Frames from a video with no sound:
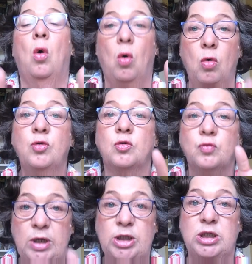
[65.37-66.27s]
all the
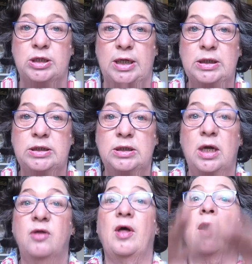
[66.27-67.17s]
richness
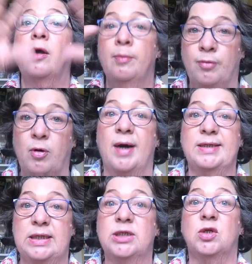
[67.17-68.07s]
that
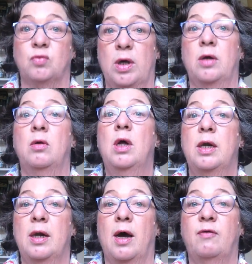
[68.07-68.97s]
comprises a real
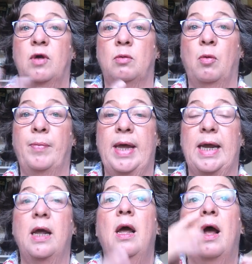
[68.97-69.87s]
live human
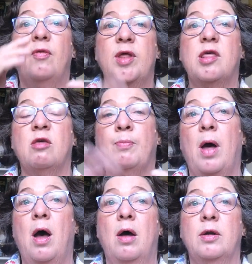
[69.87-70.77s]
being. And this is
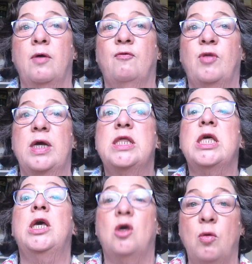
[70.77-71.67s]
part of the
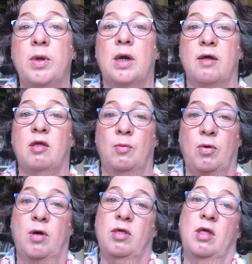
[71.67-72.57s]
dehumanising
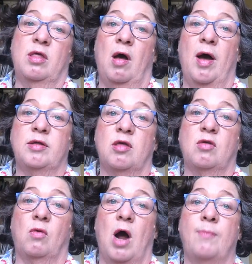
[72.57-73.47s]
process that I
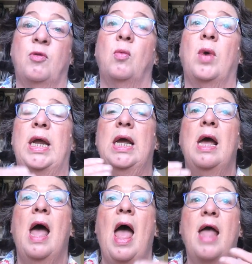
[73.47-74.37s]
described that we
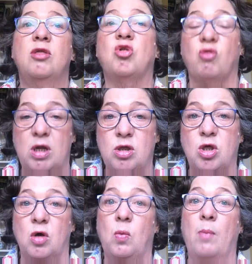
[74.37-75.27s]
enter
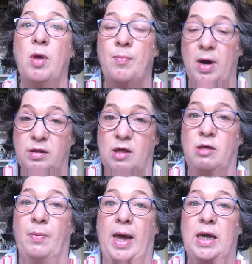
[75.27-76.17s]
into when we
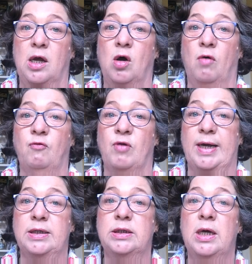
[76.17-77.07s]
participate in
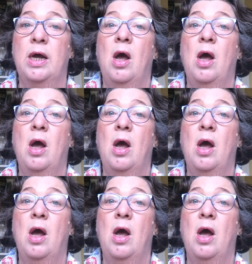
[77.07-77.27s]
conflict.